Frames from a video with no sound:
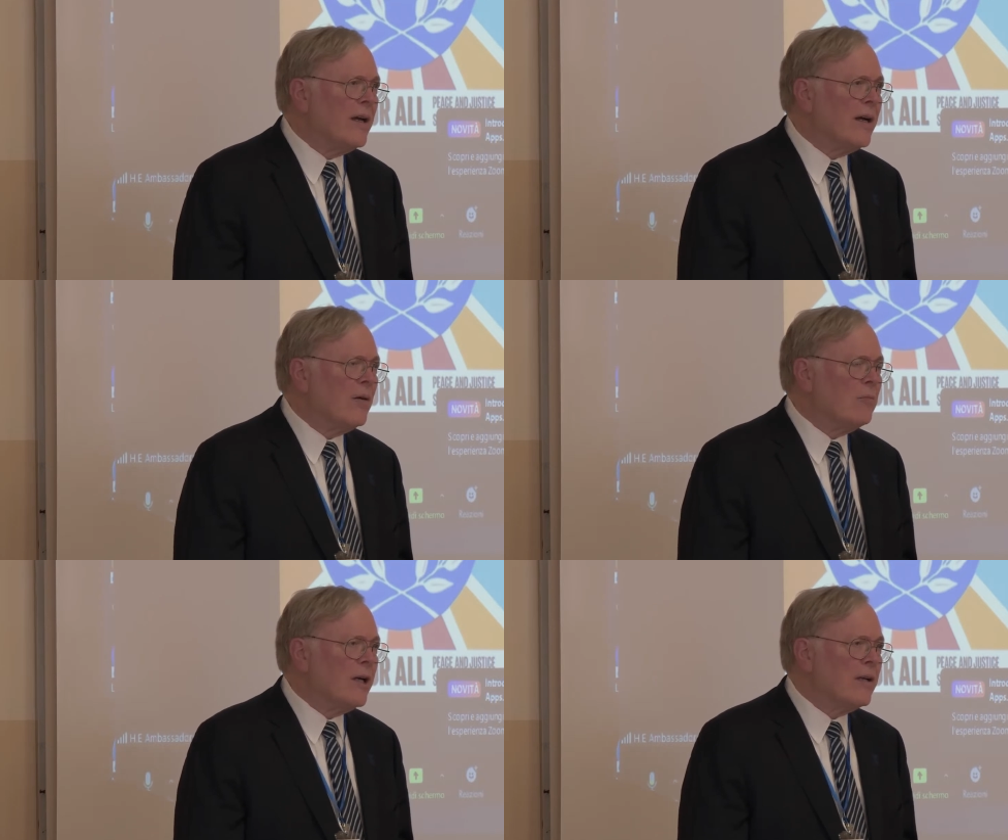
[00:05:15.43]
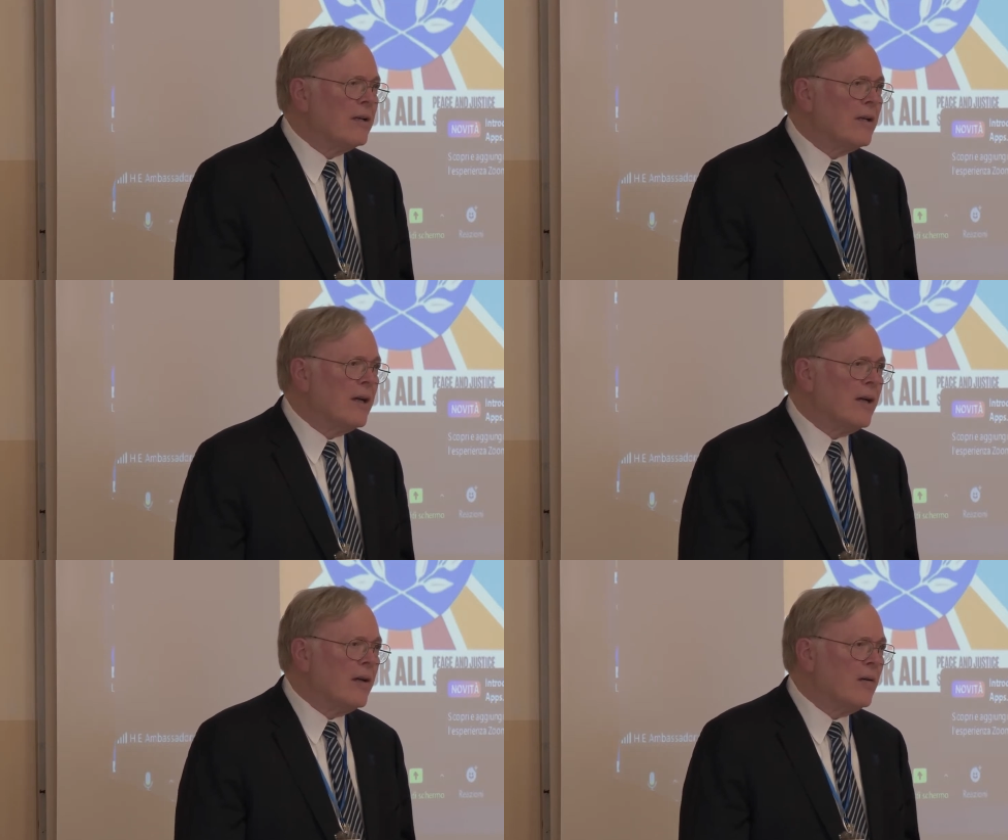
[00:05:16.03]

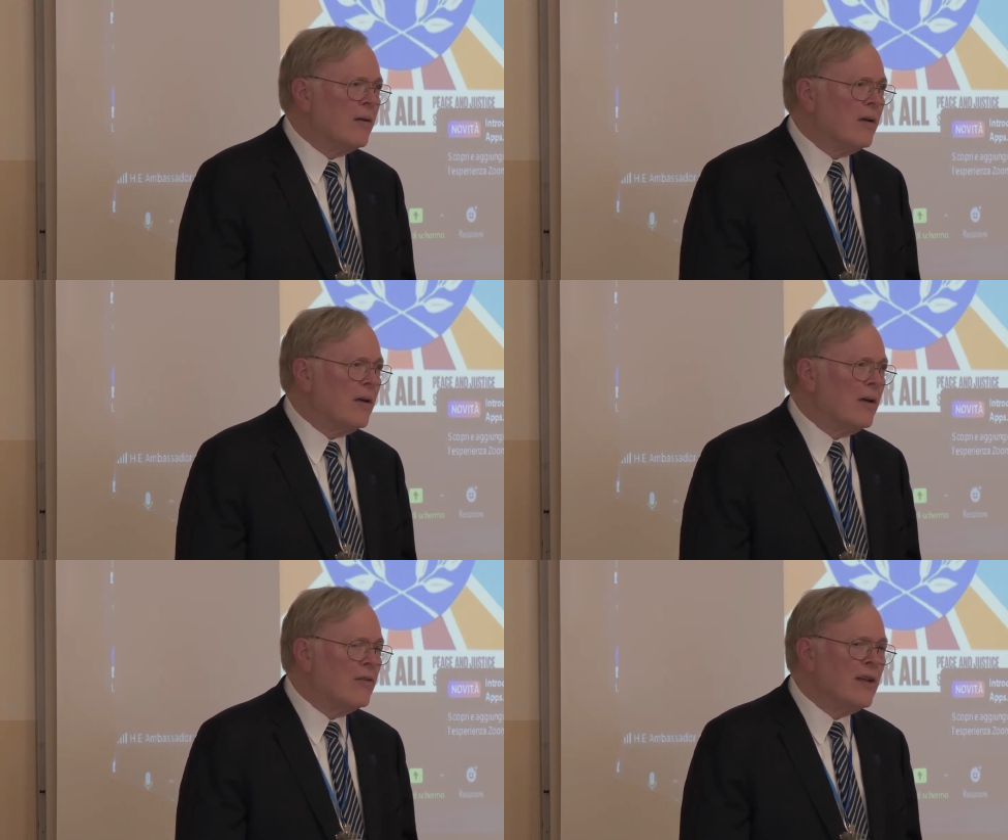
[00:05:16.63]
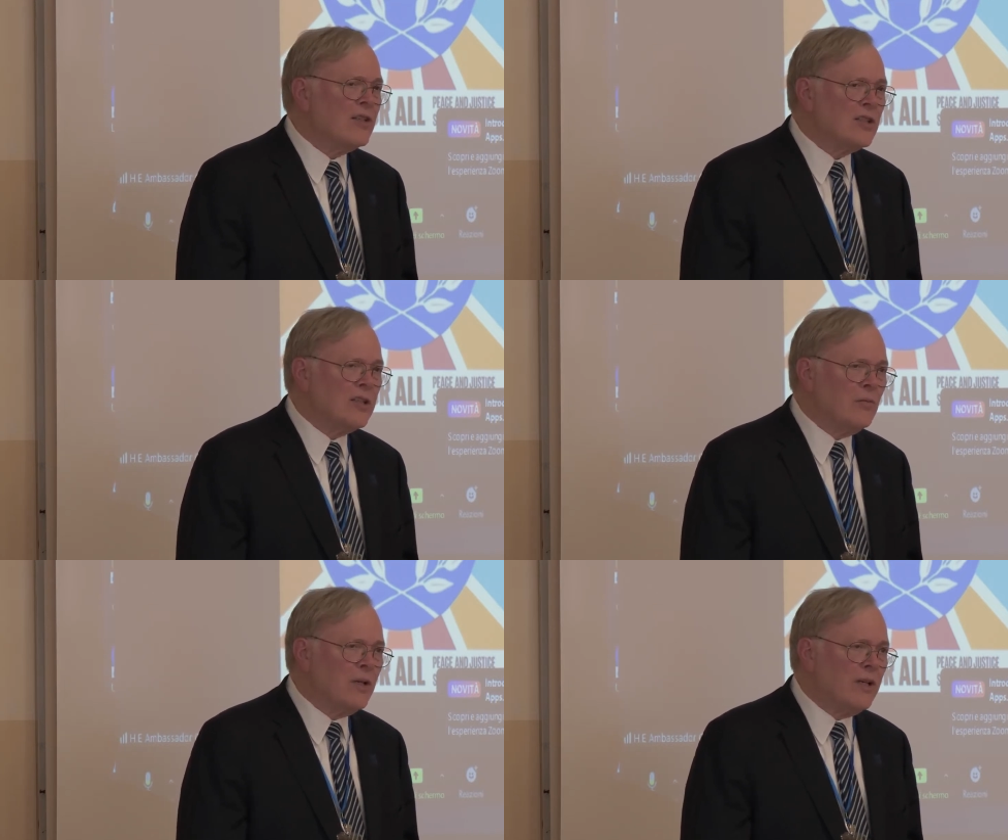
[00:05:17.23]
But
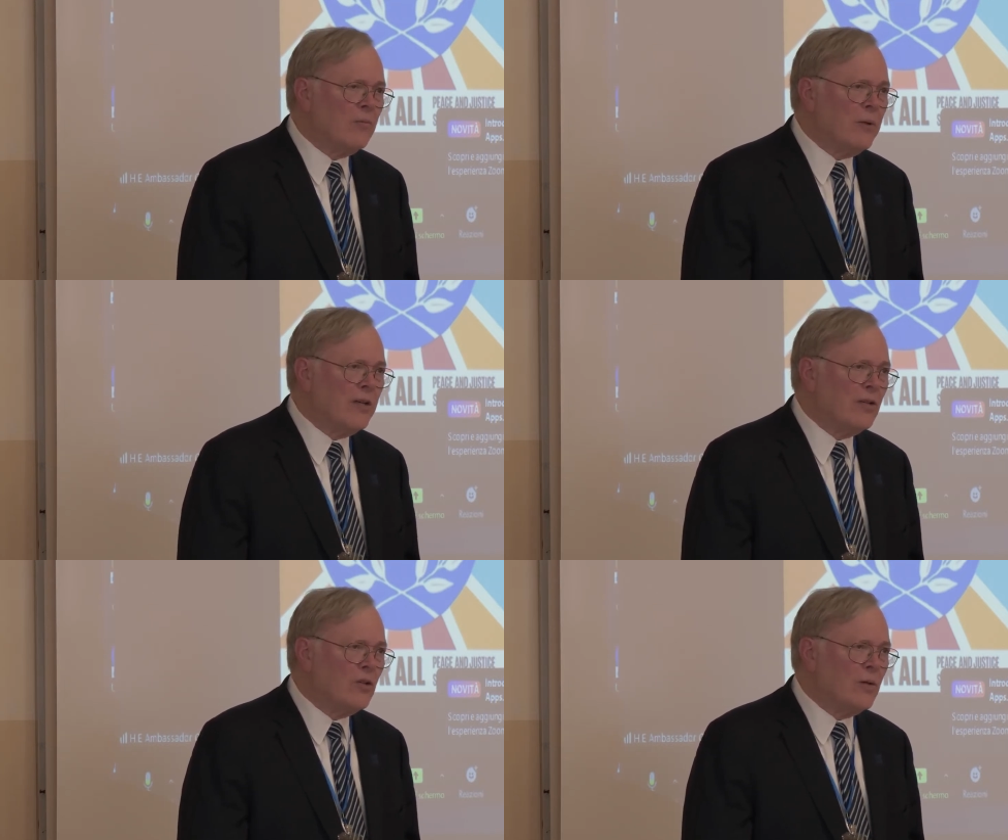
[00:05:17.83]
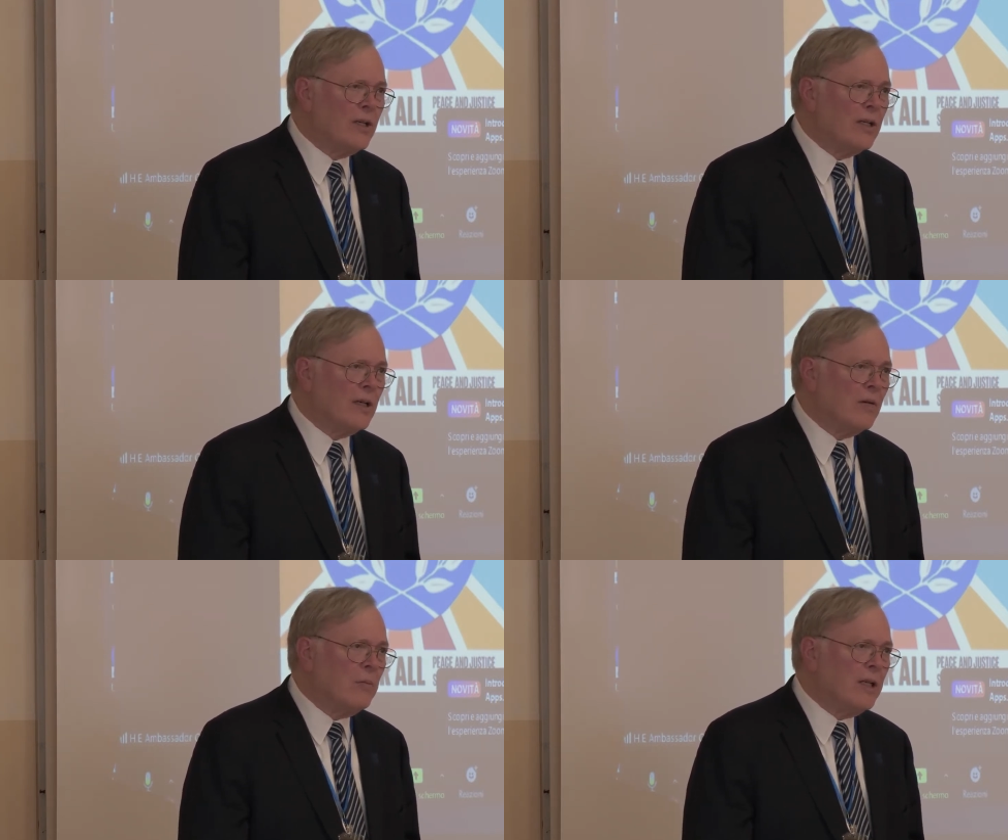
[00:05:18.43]
essentially, we have been
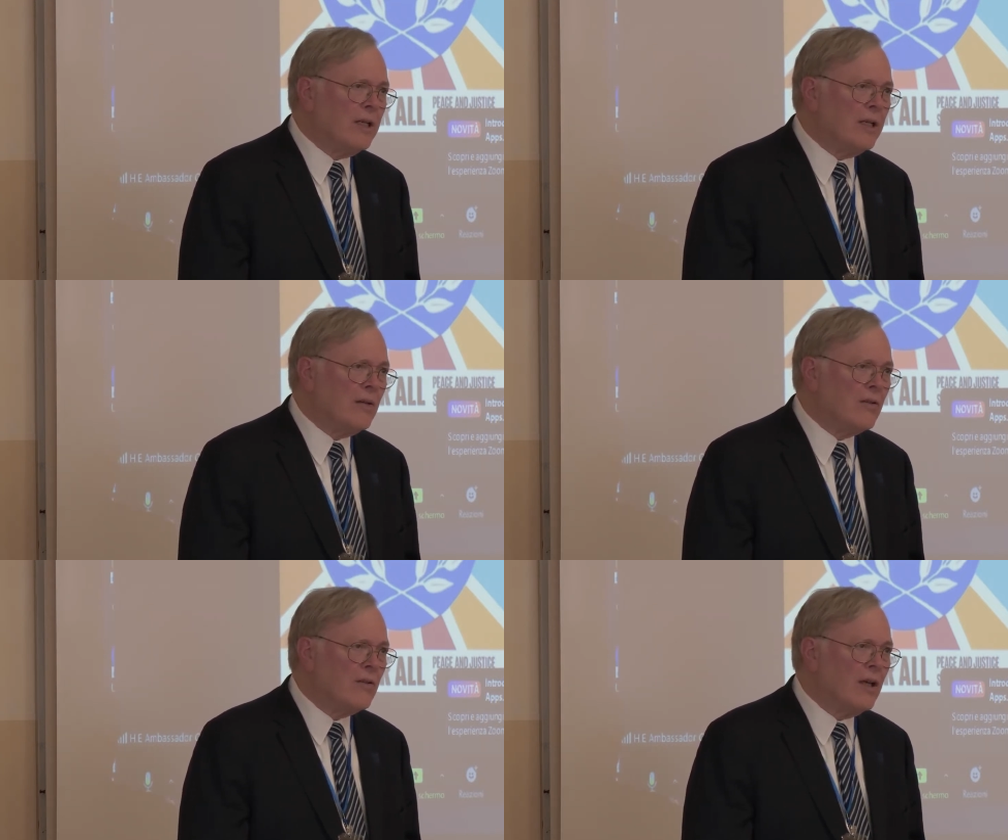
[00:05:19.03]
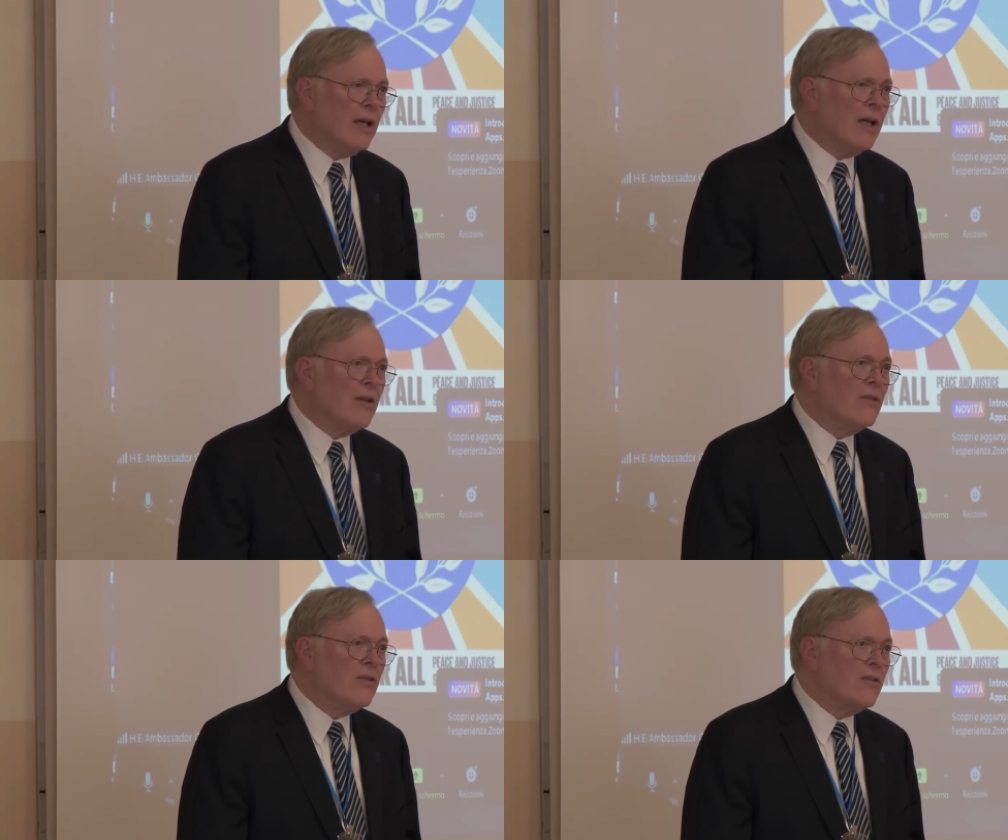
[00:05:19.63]
doing meetings
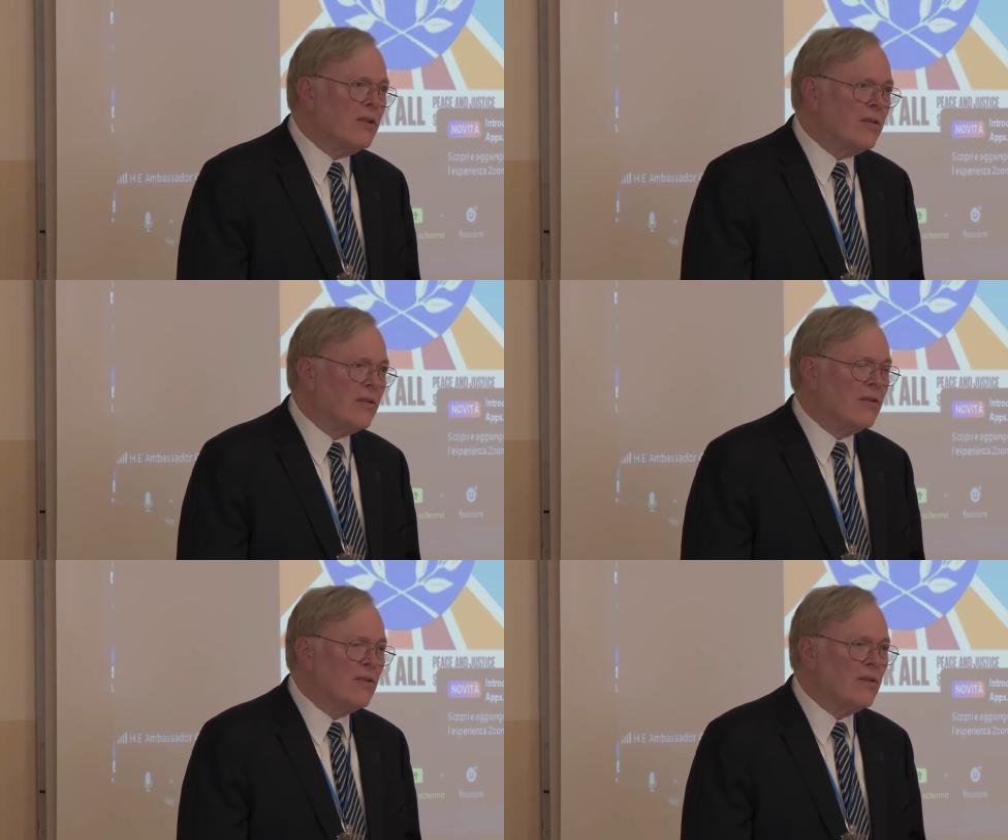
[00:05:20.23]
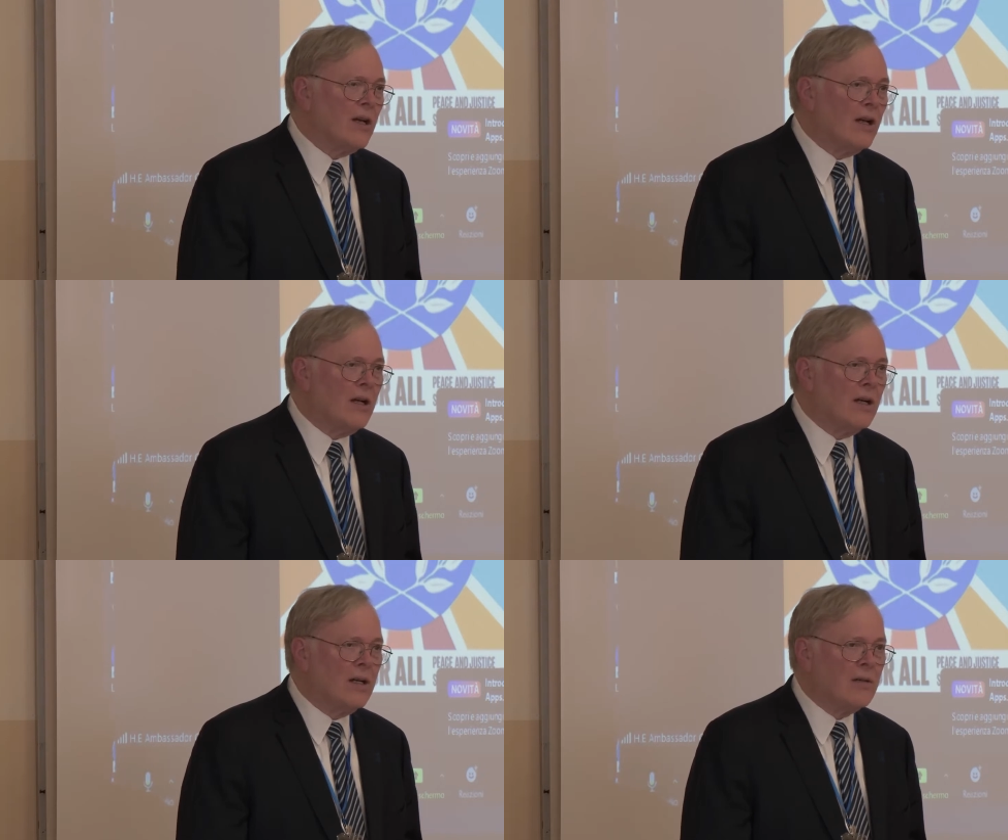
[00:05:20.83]
since
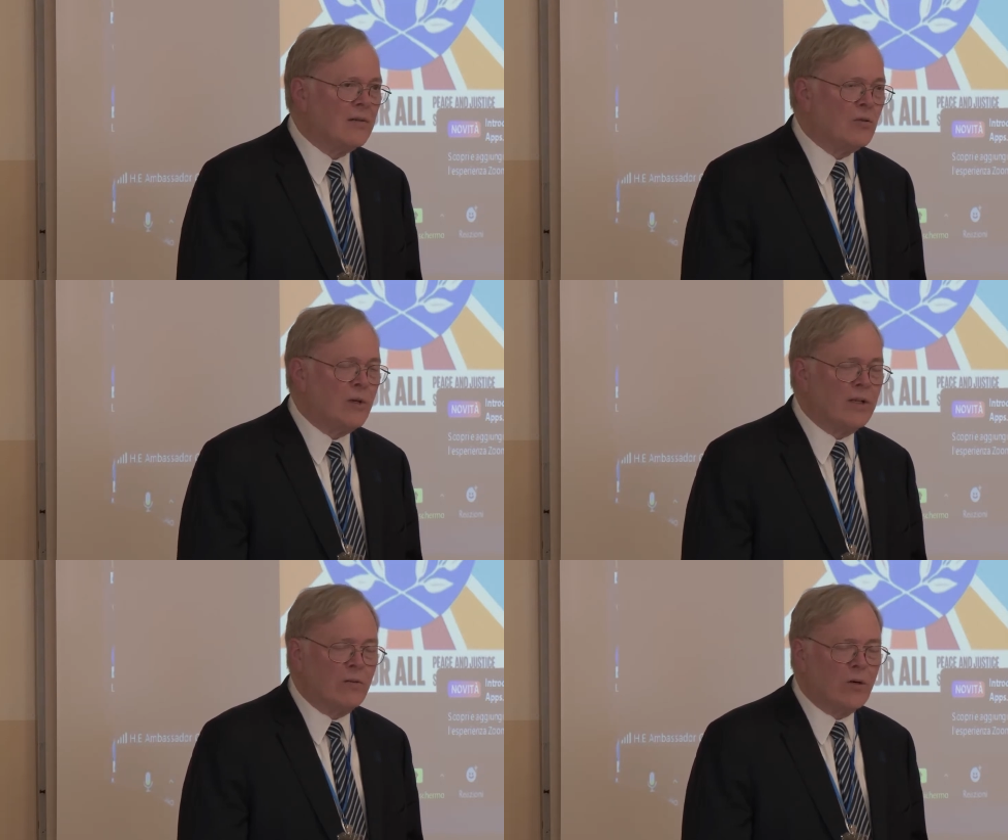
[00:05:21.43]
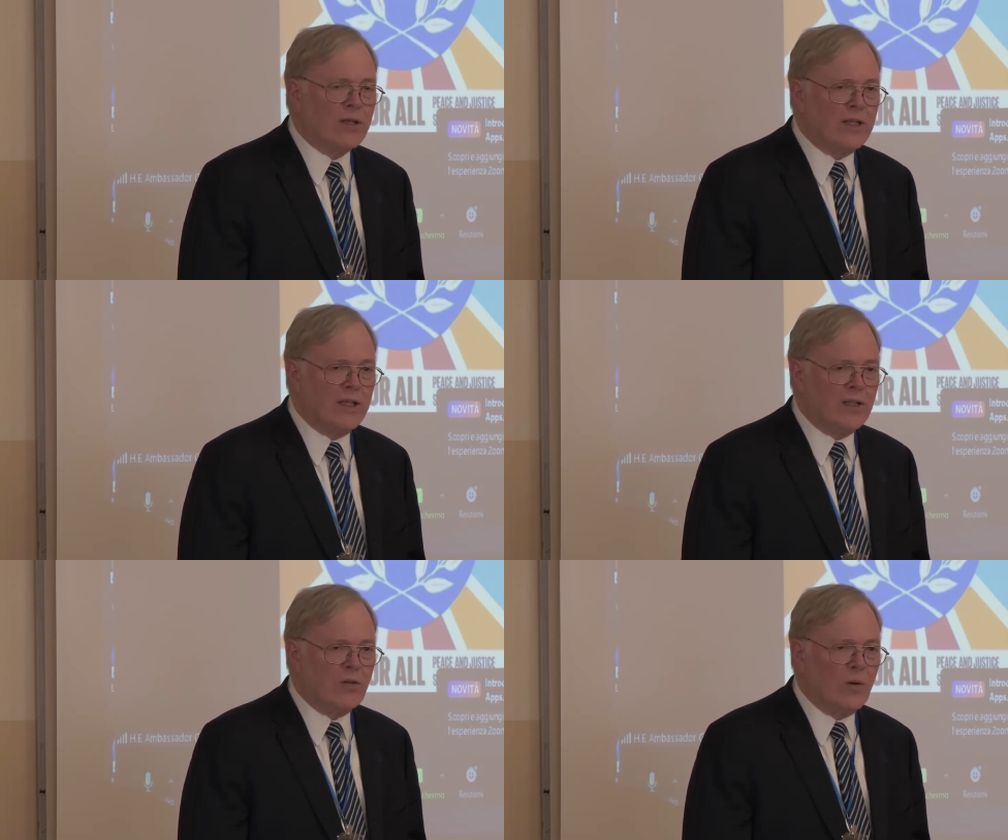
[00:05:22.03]

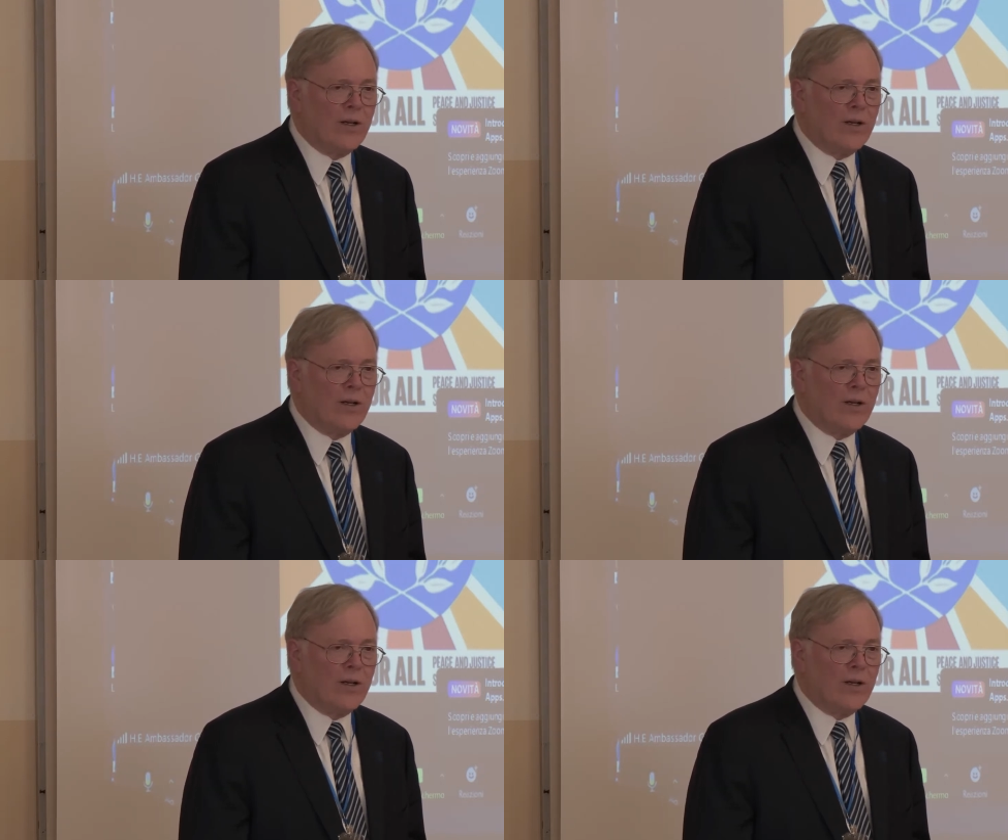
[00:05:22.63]
2014,